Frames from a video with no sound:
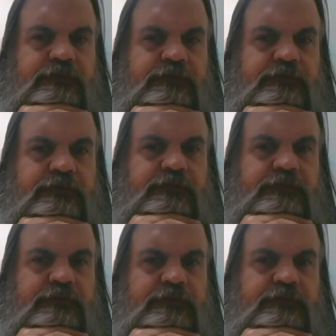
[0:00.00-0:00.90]

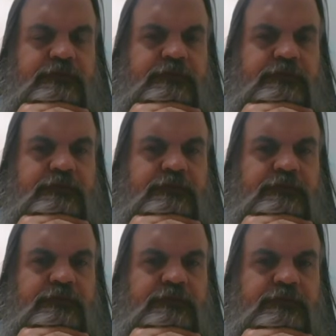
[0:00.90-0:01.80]

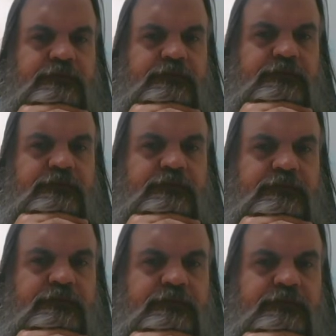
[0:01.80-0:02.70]

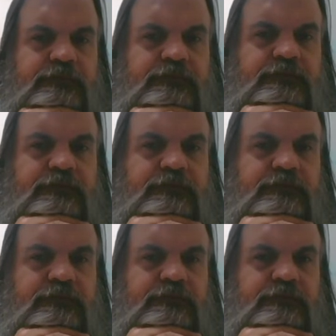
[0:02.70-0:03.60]

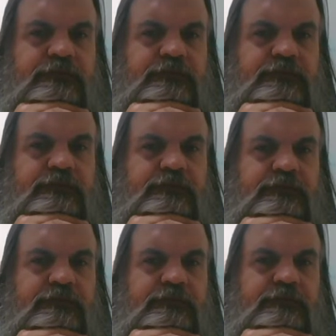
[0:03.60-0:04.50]

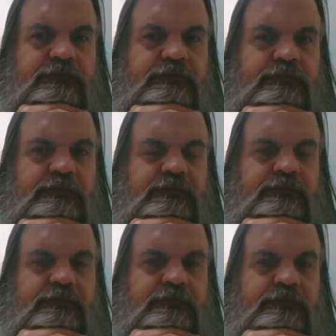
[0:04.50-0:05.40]

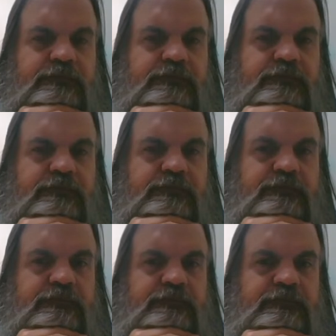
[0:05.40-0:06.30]

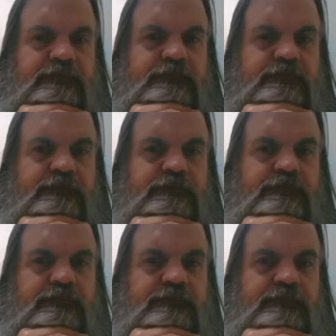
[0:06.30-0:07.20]

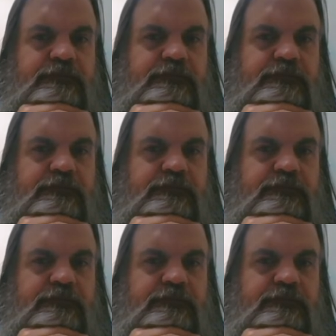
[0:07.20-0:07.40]
No words are spoken by the person on screen.